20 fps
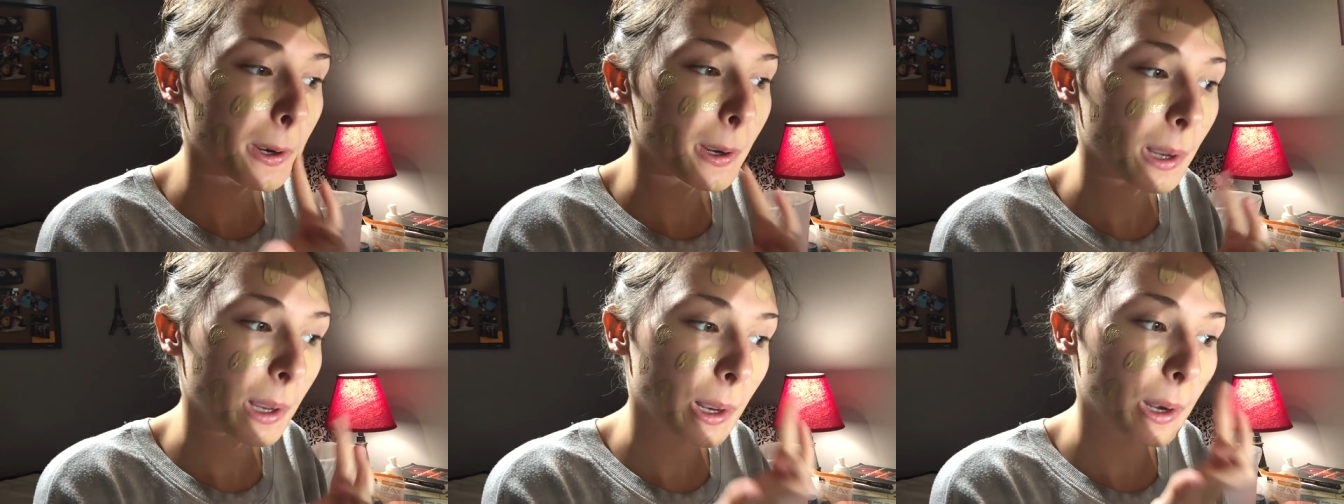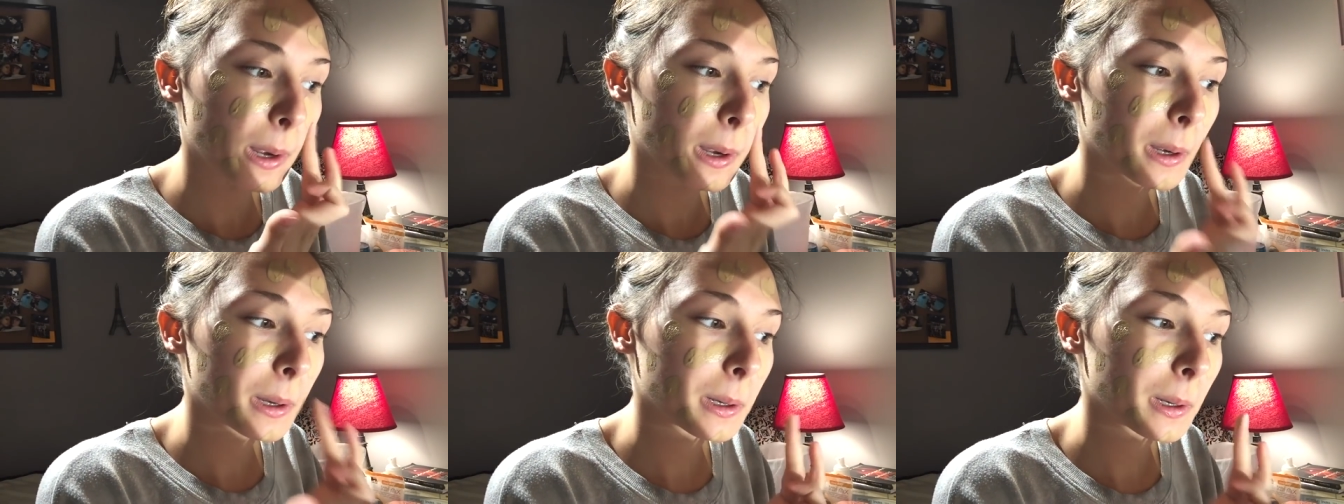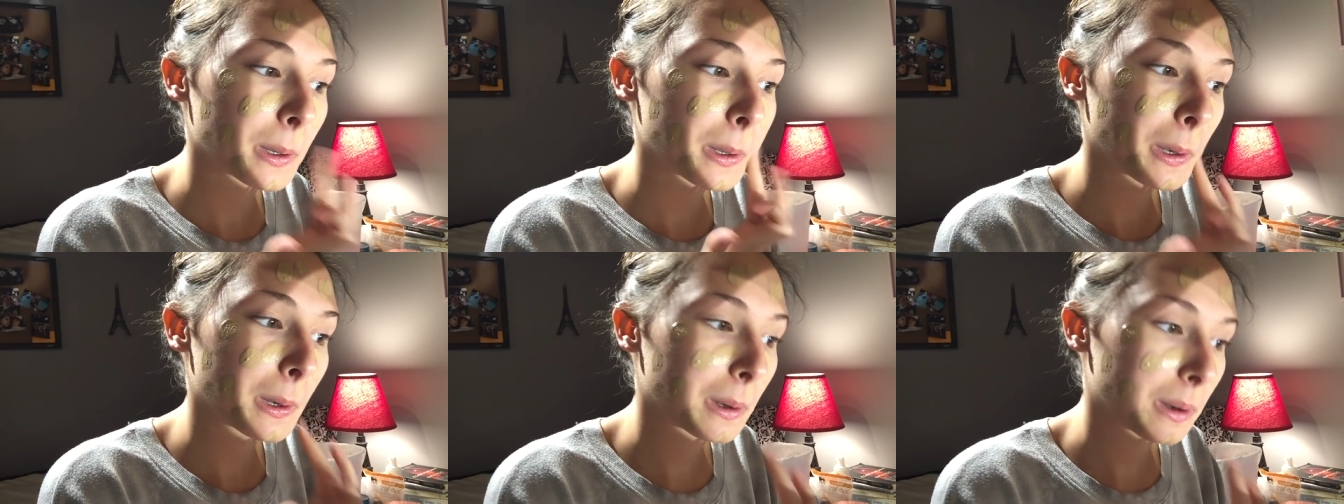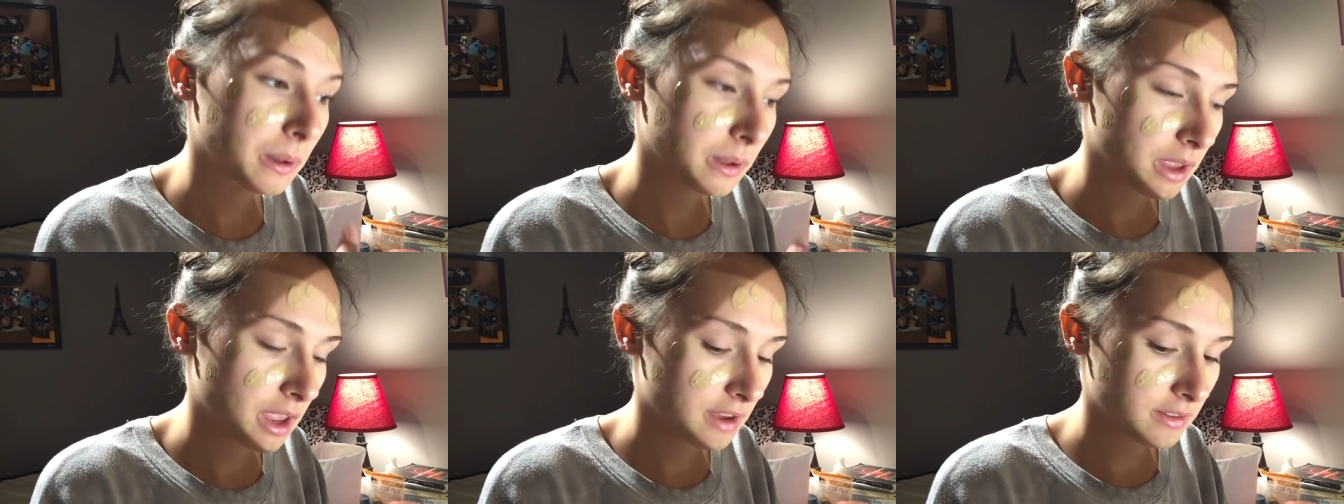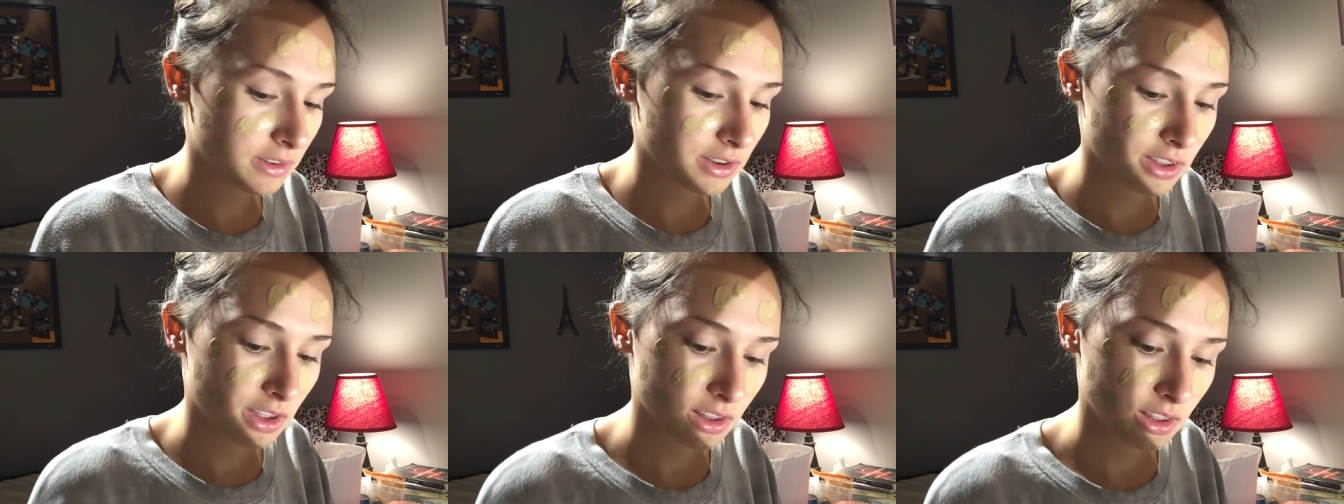and just
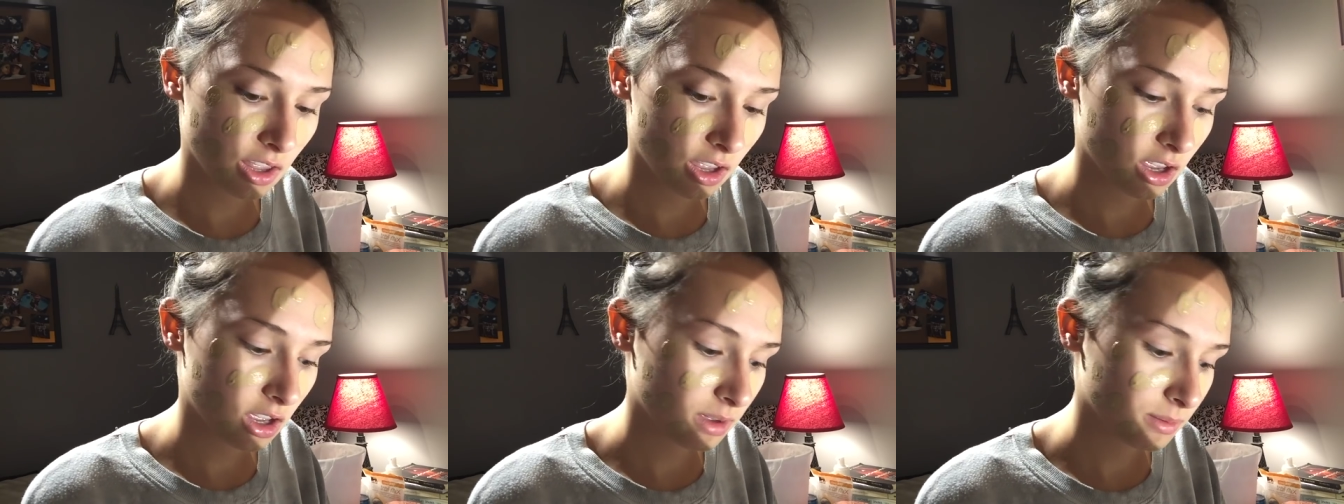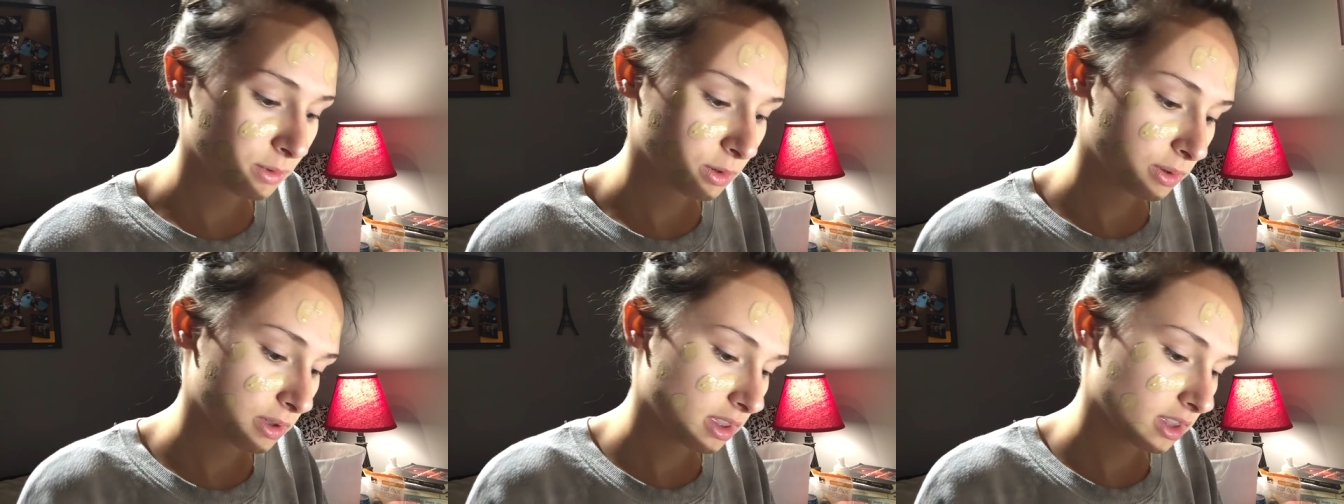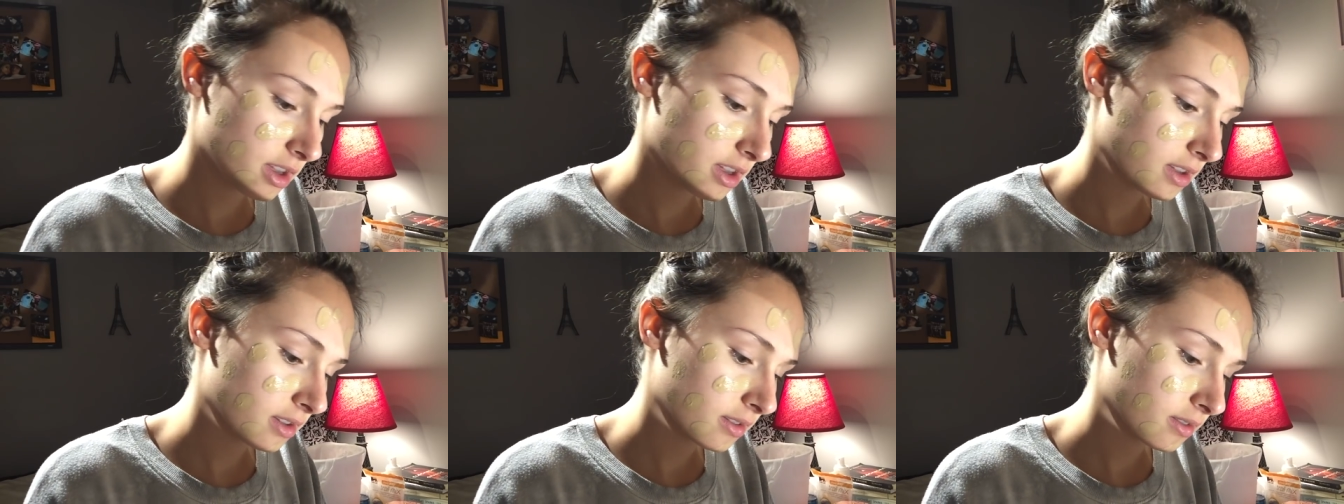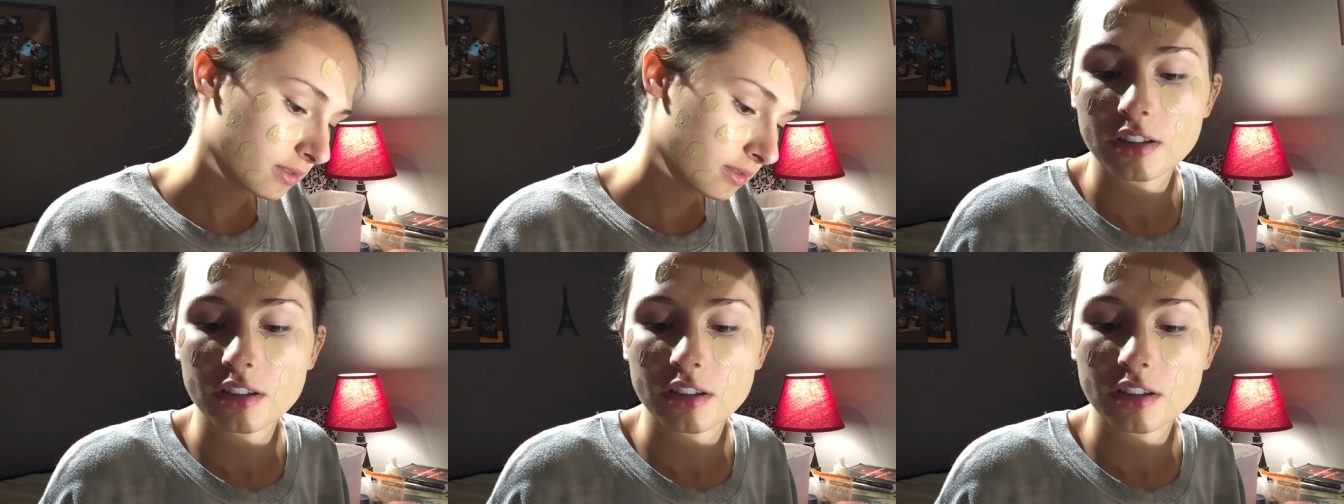everything that comes with it.